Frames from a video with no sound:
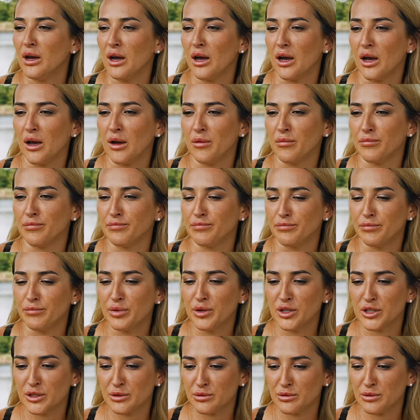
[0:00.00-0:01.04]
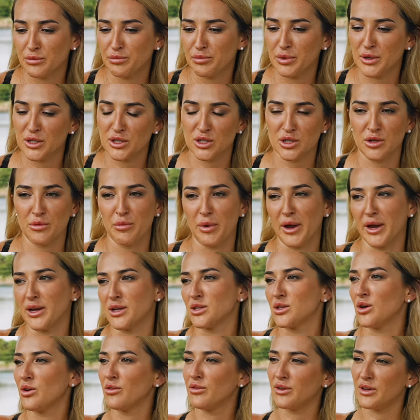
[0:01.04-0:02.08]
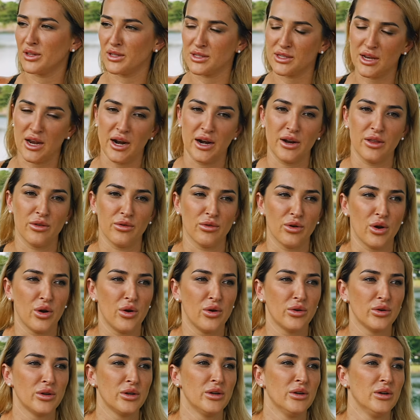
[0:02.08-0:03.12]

um, pushed, pushed the bikes over to the side of the road.